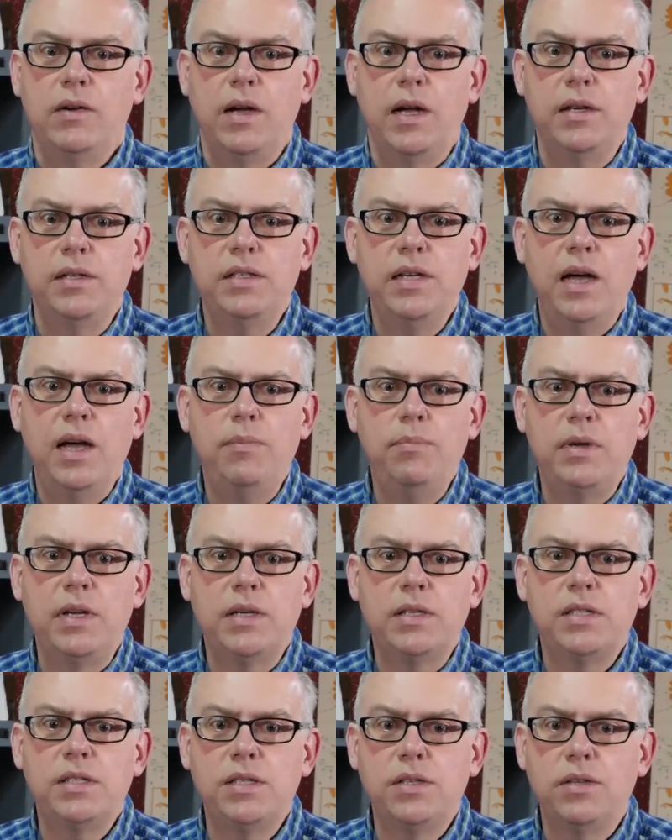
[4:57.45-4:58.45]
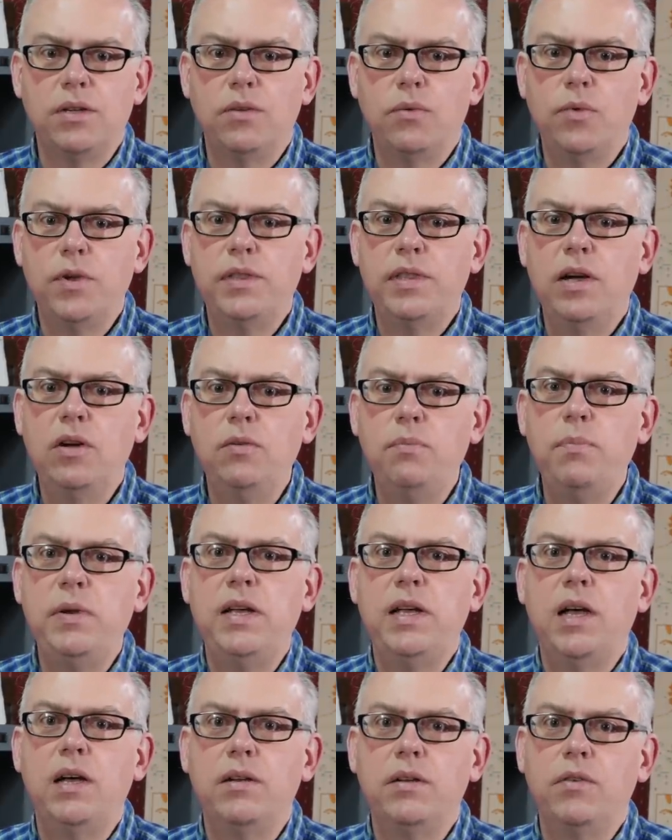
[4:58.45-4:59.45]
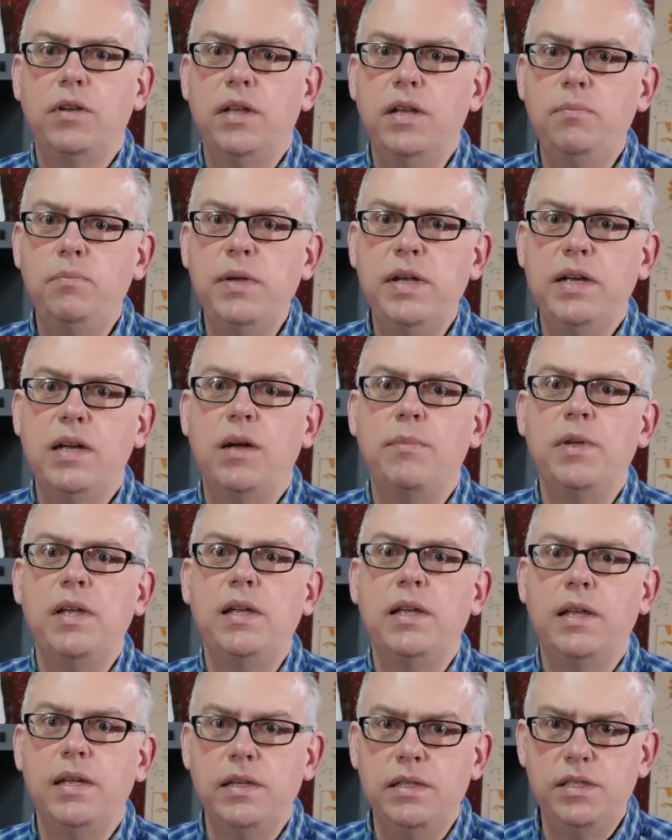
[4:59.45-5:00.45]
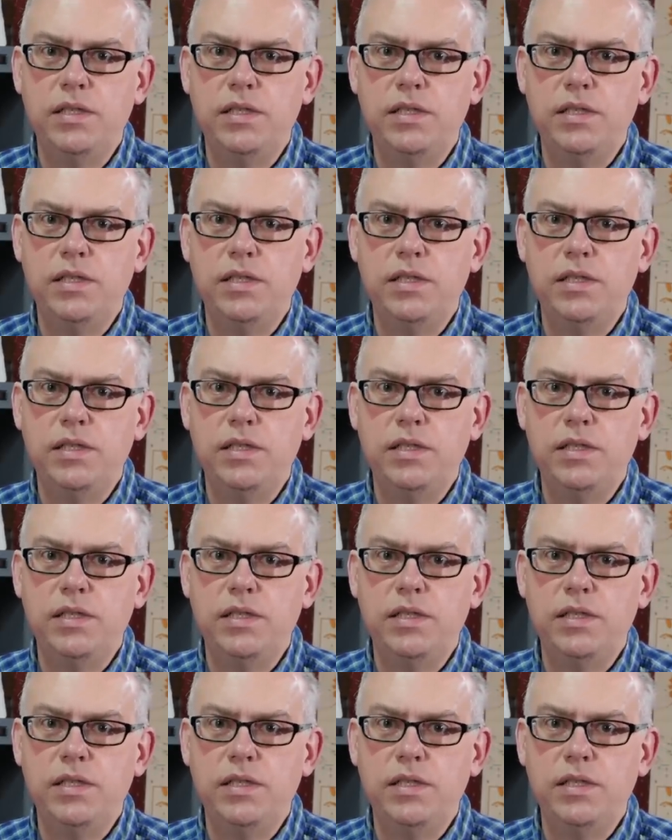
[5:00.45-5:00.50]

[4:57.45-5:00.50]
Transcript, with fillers: on topics without it becoming a